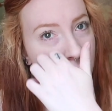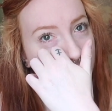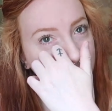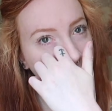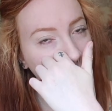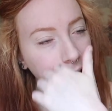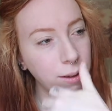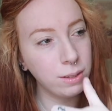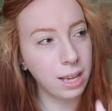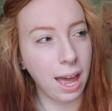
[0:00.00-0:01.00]
And again,
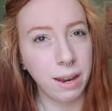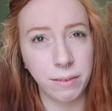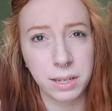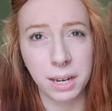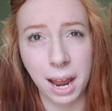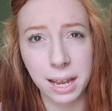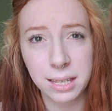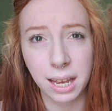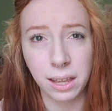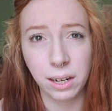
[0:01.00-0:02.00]
it was kind of just a
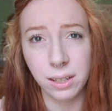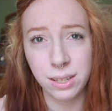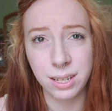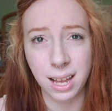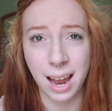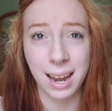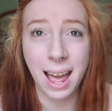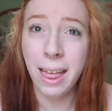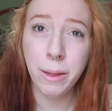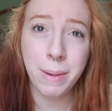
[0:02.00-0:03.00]
nice like little design
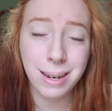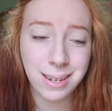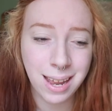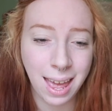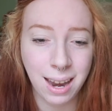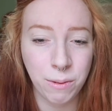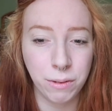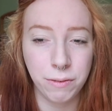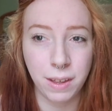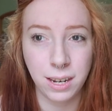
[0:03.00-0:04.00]
element, and it
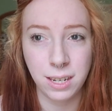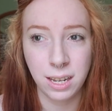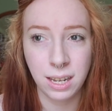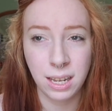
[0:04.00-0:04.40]
will fit